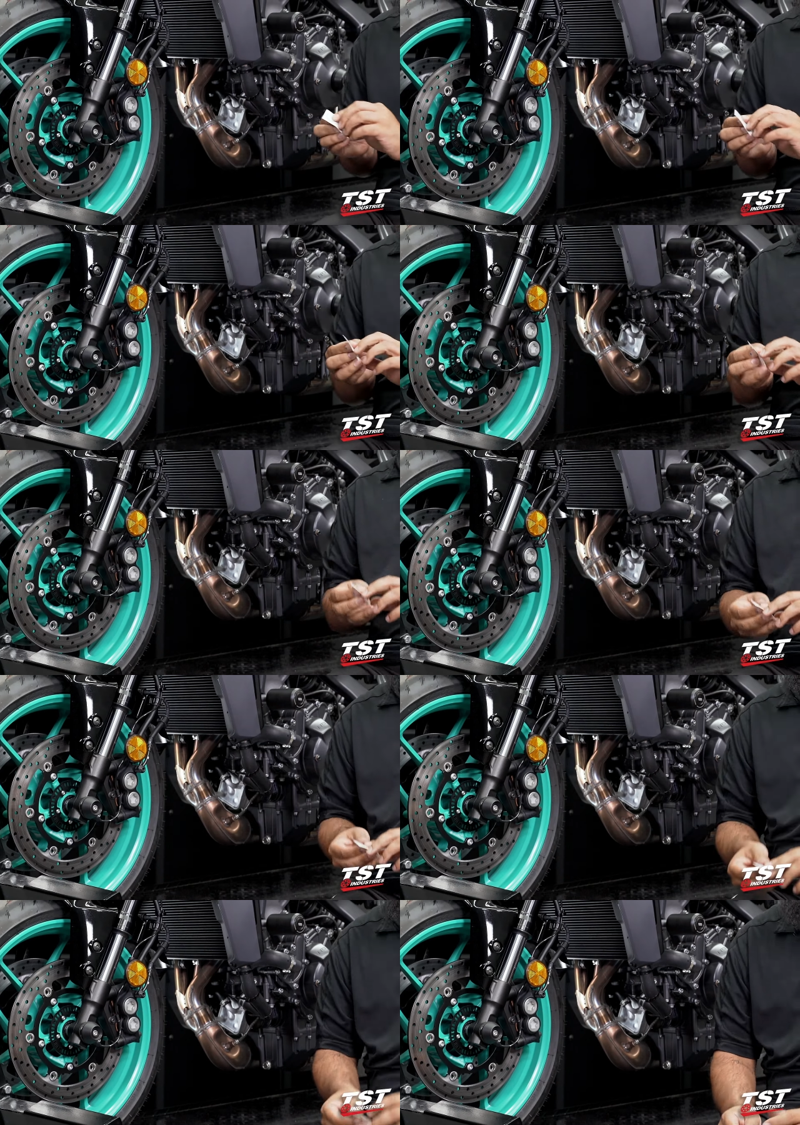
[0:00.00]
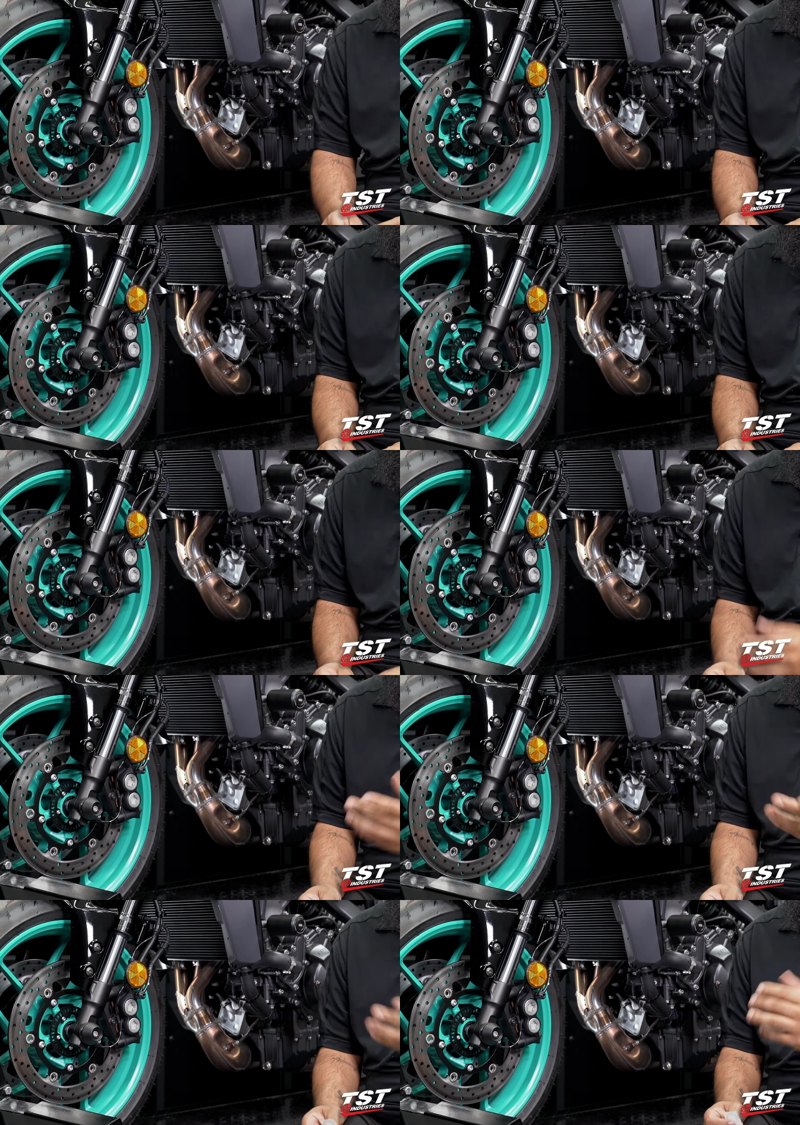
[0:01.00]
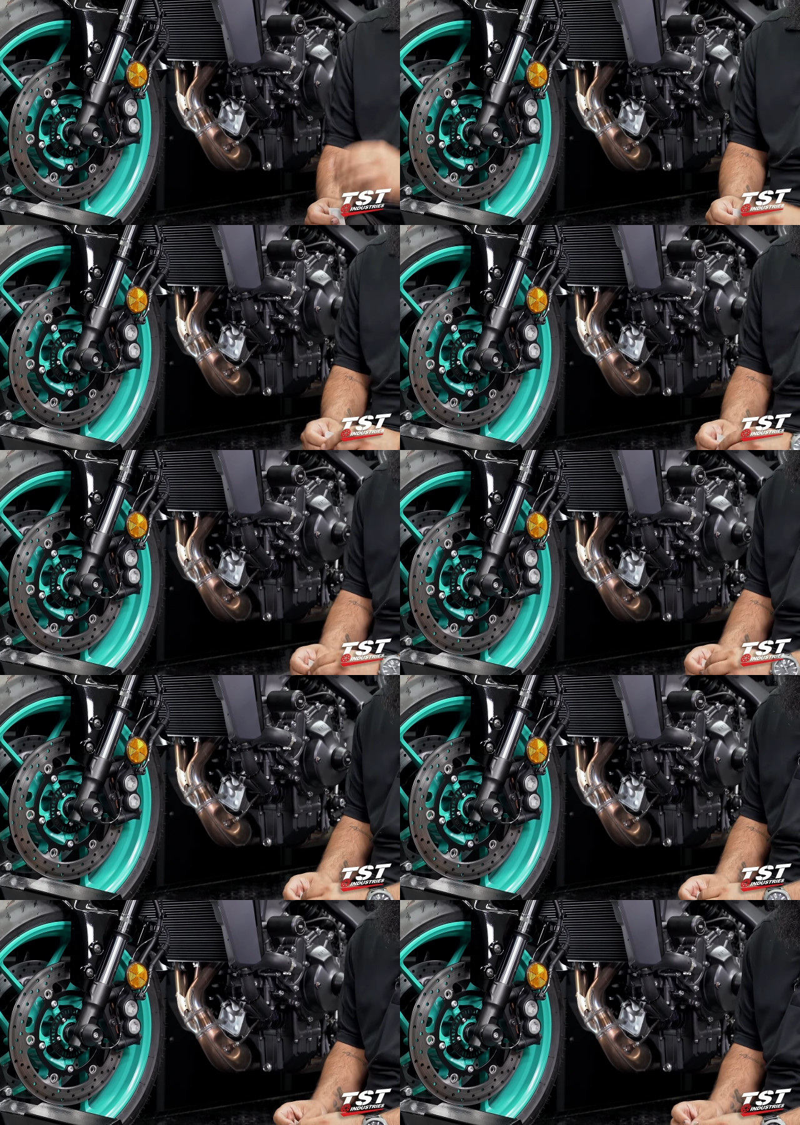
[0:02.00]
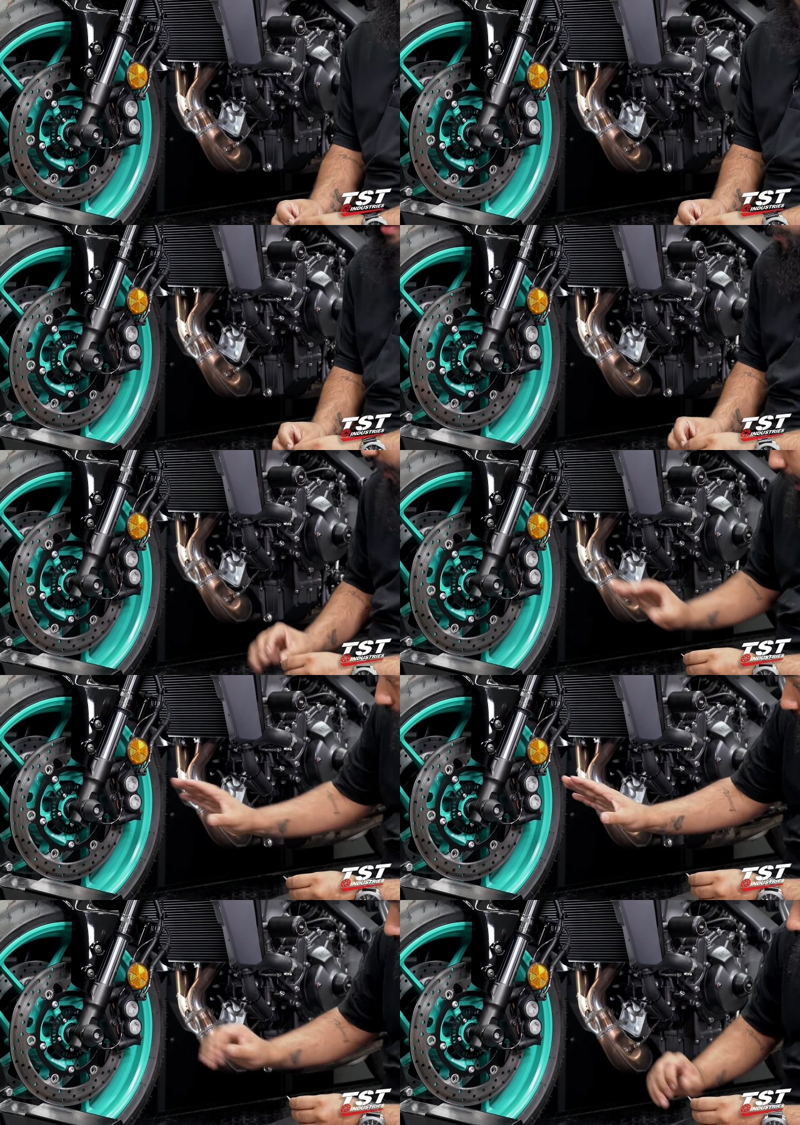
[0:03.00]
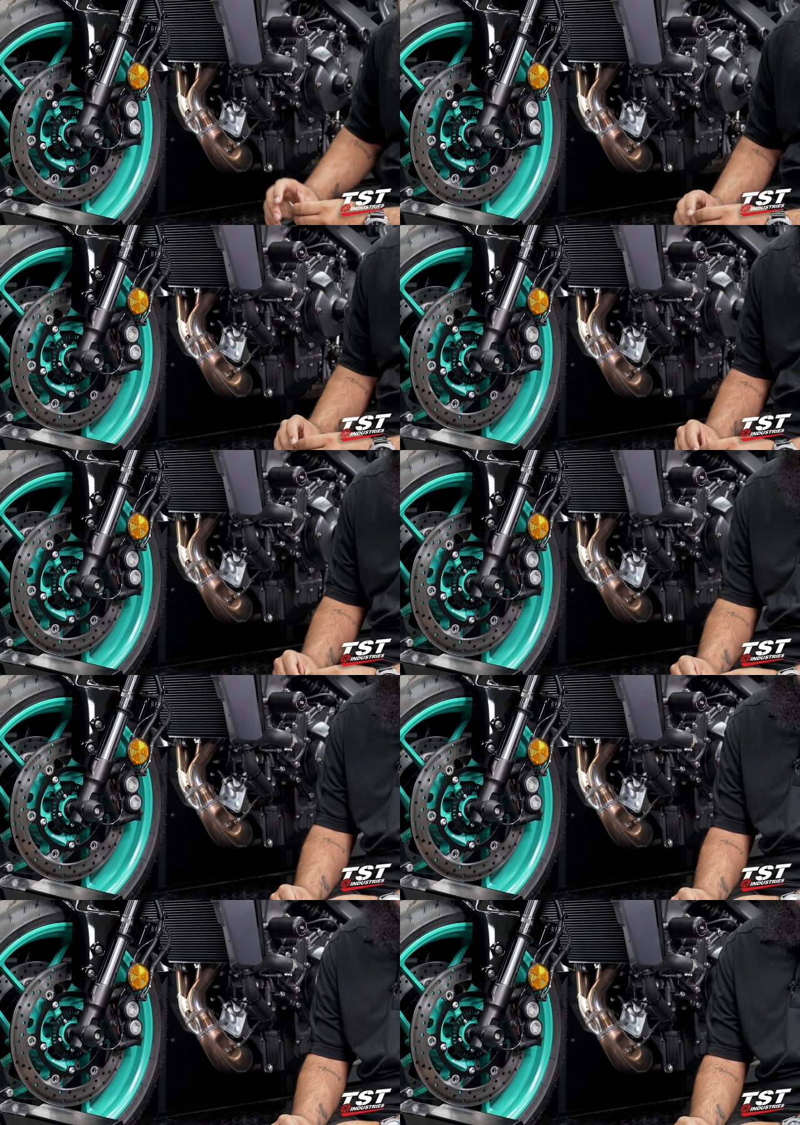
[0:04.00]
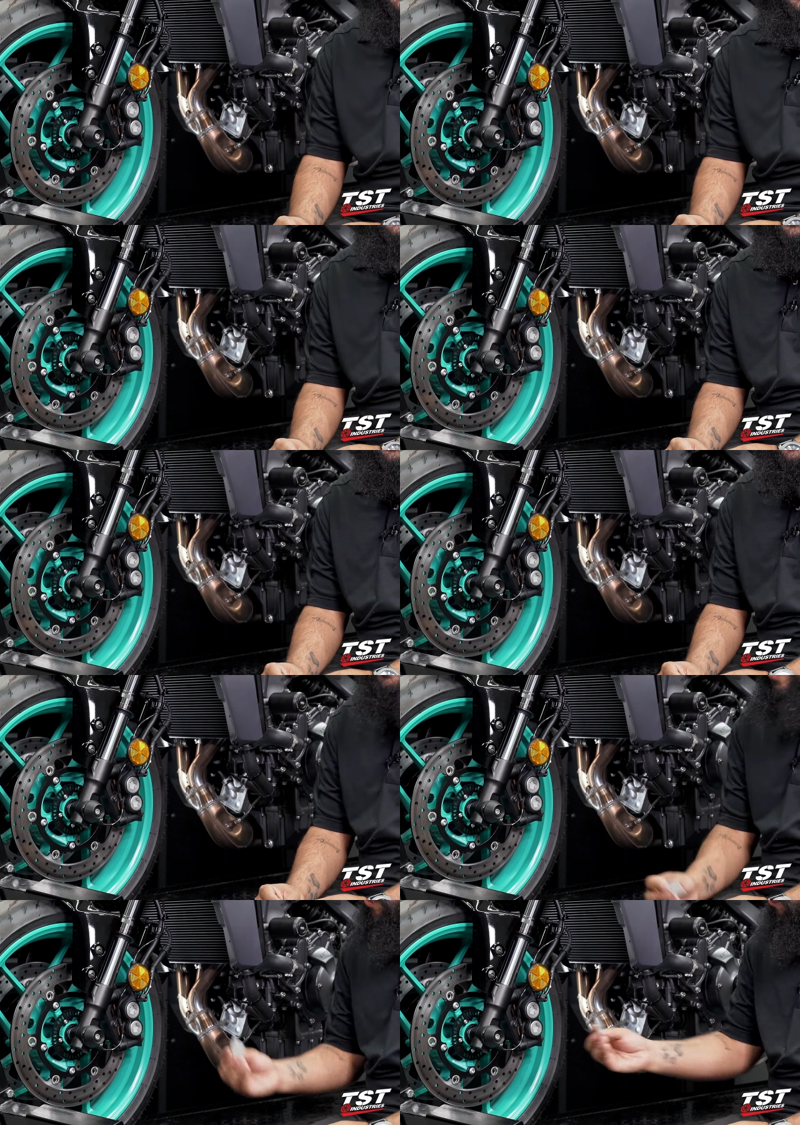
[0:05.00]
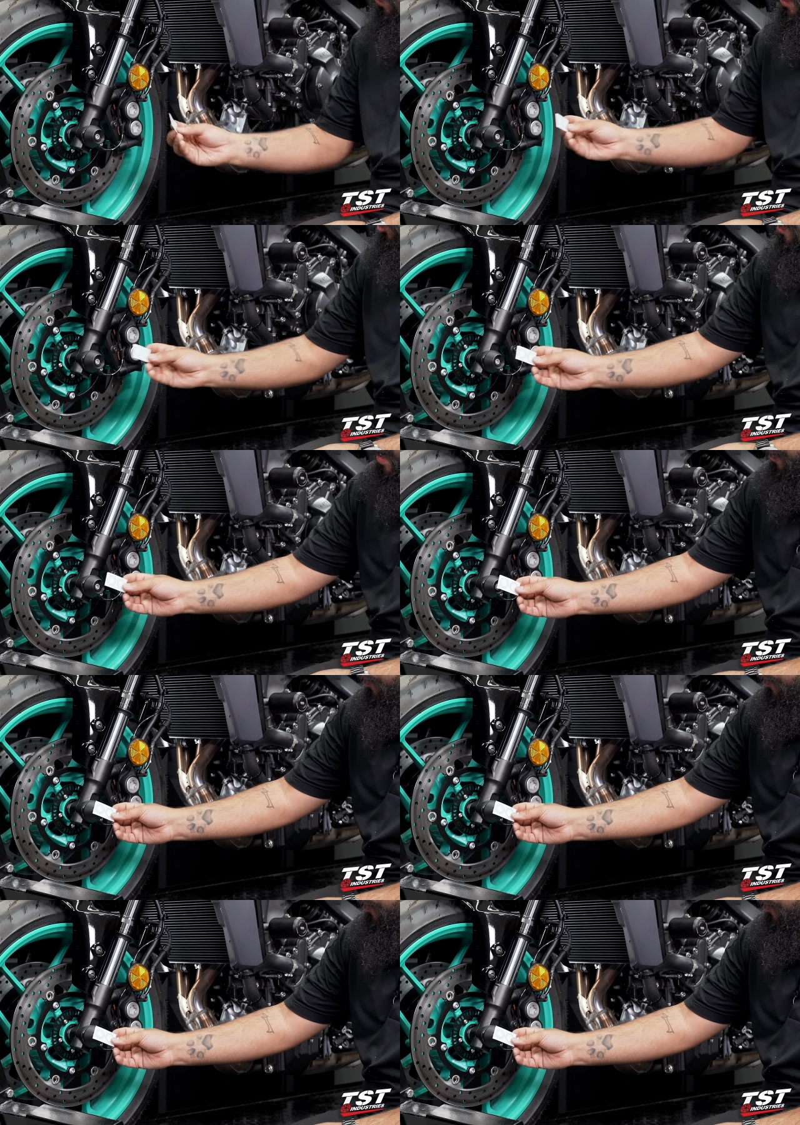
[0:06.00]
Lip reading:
No face is visible, so there are no lips to read.